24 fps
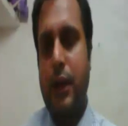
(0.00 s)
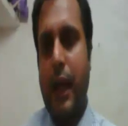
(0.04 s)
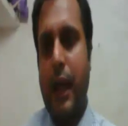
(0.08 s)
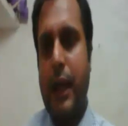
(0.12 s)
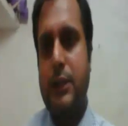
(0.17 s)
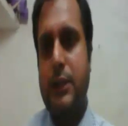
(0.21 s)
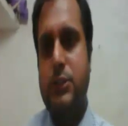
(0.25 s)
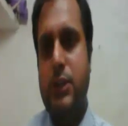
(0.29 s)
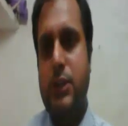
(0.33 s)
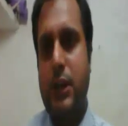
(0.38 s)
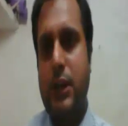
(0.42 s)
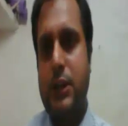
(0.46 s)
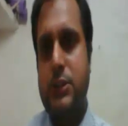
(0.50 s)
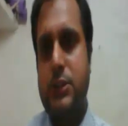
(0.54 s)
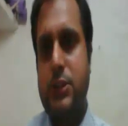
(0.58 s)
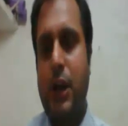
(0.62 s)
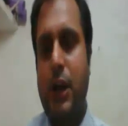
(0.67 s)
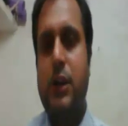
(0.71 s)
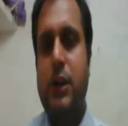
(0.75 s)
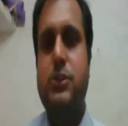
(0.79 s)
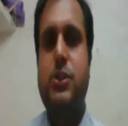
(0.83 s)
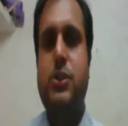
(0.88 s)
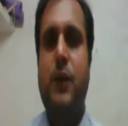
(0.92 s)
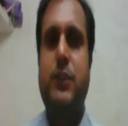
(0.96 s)
As the
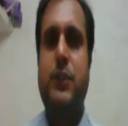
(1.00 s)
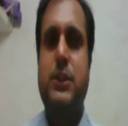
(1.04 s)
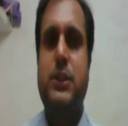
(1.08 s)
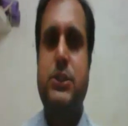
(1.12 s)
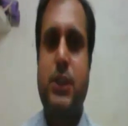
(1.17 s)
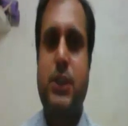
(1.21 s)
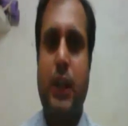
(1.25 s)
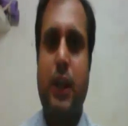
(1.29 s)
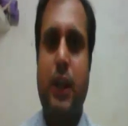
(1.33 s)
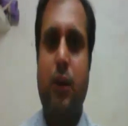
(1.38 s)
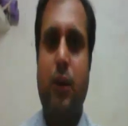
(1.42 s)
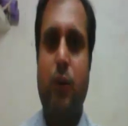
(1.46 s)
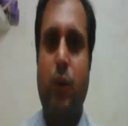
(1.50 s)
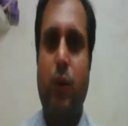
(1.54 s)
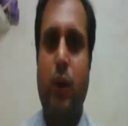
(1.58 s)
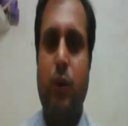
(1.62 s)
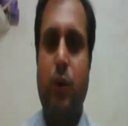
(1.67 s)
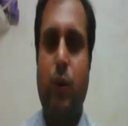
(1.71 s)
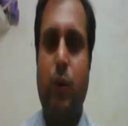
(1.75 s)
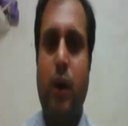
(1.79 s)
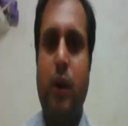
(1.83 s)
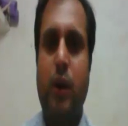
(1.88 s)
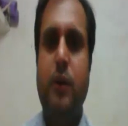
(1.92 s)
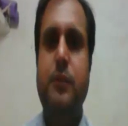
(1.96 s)
results of the Second World
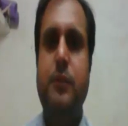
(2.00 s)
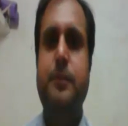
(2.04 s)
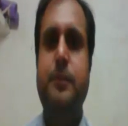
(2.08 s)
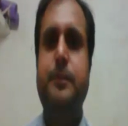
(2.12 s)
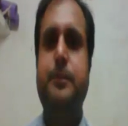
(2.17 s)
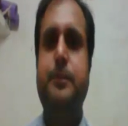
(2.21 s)
War,